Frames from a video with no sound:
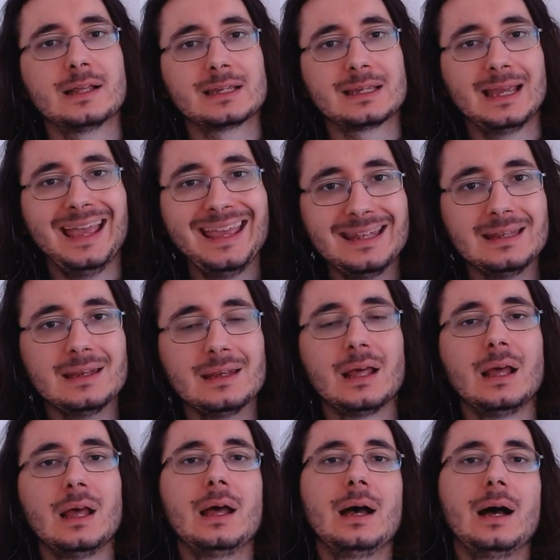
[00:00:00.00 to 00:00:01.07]
like in
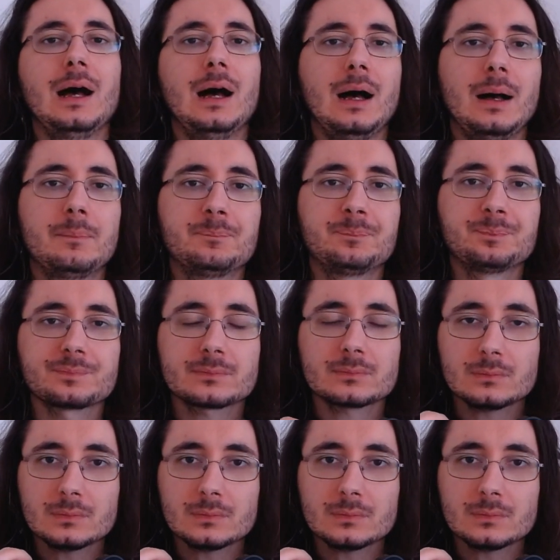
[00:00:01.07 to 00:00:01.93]
um,